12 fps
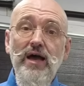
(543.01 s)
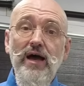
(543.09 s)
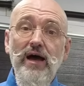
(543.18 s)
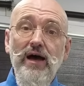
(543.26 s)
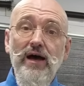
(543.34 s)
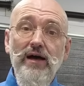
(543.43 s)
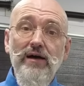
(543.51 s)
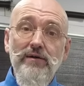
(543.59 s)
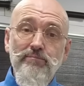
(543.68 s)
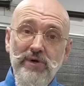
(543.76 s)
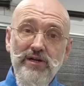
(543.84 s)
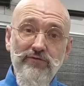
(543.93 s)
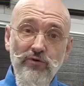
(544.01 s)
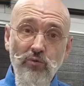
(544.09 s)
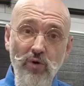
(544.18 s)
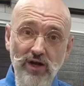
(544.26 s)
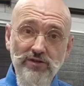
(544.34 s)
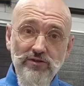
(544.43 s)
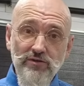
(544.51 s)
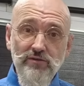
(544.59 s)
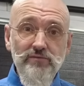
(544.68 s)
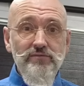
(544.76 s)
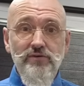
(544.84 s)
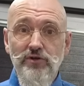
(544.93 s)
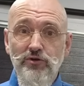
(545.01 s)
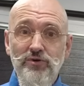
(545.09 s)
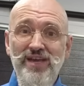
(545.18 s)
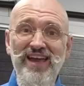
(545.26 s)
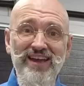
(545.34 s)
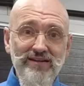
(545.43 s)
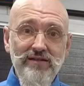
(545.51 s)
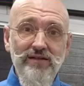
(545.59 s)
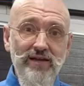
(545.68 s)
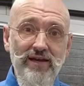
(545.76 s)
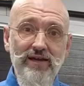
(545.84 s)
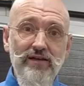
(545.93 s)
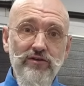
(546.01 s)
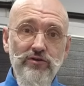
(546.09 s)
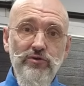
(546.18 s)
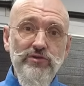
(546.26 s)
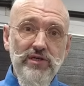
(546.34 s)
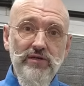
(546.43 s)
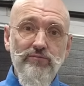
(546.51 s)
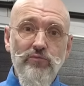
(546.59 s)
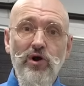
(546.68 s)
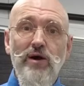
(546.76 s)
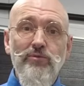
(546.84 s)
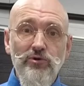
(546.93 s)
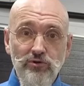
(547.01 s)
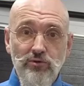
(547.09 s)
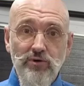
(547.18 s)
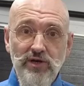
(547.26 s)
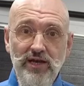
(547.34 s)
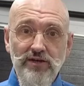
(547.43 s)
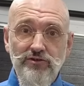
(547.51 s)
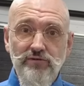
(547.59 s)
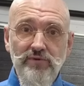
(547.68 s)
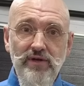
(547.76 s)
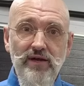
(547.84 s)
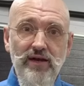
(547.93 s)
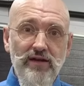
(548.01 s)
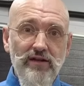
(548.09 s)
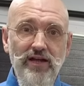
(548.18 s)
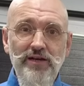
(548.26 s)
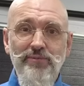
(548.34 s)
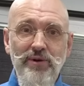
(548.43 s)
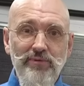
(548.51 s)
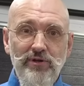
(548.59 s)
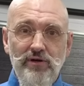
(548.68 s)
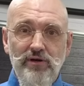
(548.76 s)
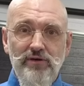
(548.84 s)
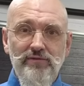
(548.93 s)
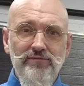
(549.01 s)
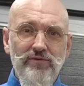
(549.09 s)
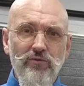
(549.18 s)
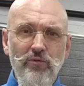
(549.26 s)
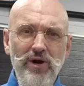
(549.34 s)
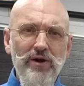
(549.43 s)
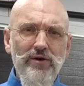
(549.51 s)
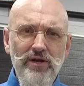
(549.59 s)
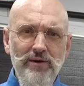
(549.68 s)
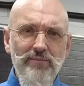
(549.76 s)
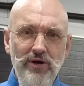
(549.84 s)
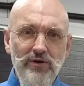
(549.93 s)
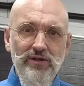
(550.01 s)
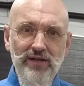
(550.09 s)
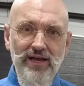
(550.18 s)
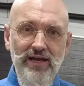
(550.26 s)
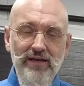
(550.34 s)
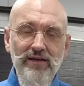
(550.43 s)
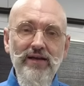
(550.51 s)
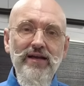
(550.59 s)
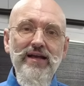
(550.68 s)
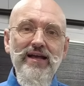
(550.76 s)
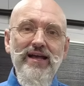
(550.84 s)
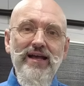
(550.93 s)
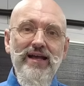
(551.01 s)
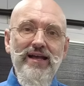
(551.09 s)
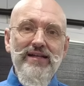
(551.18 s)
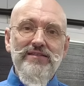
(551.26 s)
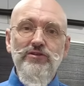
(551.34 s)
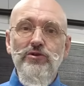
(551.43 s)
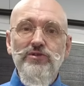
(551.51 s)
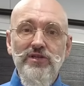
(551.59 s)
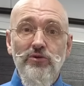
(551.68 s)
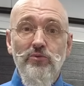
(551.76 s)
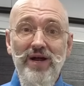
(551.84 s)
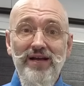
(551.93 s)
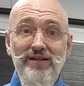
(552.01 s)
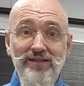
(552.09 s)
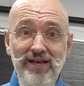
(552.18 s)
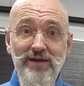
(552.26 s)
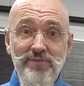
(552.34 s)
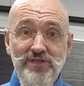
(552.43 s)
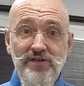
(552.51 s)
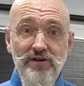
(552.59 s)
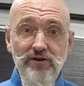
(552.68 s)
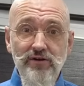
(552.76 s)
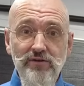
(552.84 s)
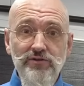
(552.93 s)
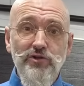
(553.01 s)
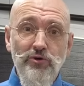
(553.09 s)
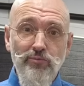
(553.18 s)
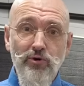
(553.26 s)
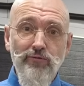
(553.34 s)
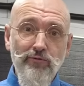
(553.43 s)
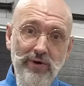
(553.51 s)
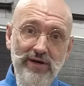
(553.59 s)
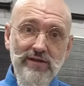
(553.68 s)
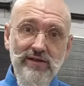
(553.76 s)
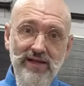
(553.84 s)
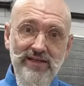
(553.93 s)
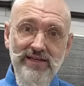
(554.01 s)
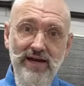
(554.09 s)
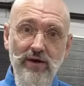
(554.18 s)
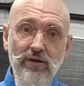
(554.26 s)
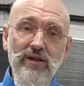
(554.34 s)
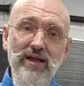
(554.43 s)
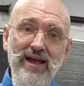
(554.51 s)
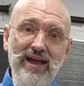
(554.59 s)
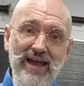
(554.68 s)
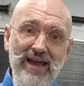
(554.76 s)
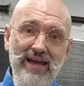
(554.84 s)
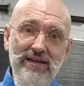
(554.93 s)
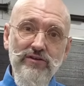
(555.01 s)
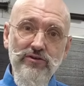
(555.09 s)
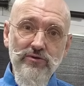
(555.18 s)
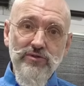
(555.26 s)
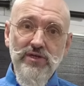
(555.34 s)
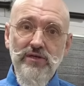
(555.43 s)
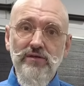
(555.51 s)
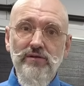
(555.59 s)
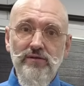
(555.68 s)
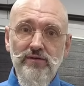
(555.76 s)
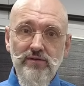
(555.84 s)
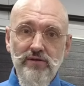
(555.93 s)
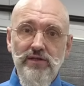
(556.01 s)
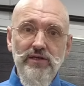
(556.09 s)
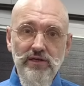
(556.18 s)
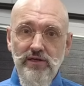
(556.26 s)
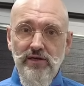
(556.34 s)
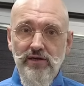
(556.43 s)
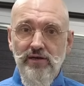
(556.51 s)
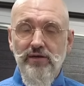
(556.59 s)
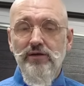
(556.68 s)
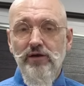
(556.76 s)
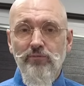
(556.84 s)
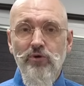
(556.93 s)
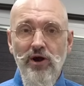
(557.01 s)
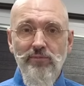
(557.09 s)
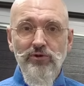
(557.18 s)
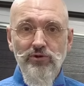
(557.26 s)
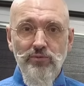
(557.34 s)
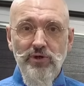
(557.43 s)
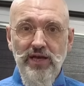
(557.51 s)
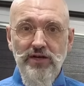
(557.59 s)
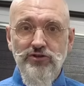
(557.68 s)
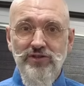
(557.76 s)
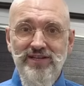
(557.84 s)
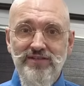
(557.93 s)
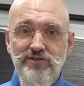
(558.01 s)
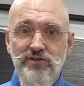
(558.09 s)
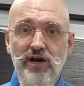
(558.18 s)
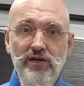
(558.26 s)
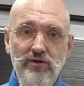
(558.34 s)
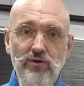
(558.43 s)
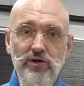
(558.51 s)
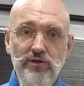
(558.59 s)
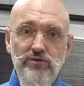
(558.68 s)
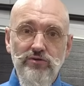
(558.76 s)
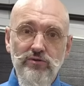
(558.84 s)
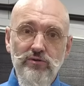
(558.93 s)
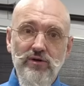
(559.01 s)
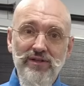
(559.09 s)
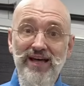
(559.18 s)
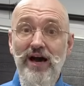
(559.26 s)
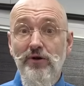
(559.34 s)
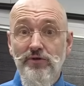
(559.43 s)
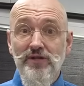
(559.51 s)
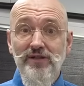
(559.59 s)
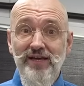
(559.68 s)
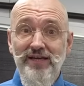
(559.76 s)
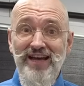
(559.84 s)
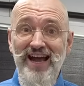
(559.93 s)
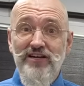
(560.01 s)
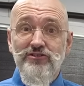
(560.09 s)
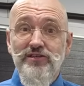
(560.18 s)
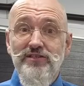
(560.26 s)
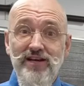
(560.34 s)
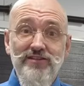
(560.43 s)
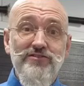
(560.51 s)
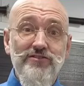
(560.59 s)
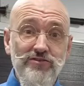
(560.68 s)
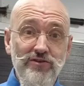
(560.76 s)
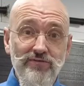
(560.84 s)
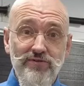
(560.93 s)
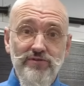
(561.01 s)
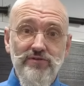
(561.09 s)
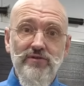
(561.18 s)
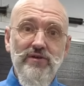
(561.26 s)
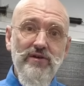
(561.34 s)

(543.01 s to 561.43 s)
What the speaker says: But if you want to, you can clay using proper lubrication. And a lot of people are weary about claying. It's using the right clay material, so a perforated clay towel, and using a proper lubrication that is not going to allow the clay to actually touch the surface.